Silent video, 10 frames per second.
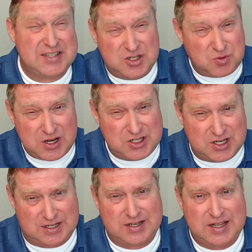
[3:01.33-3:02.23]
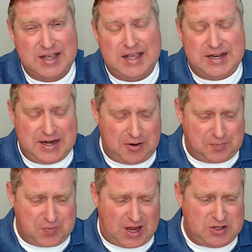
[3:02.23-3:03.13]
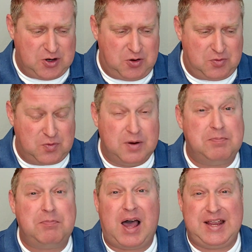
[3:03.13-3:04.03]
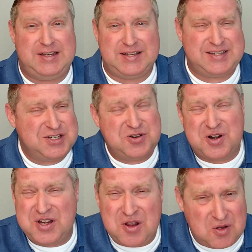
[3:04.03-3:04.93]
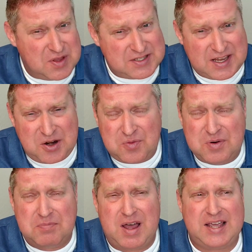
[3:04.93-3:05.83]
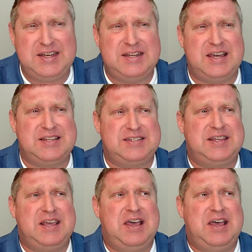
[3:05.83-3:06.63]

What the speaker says: situation. Now, I don't remind us, because you already know this, I don't remind us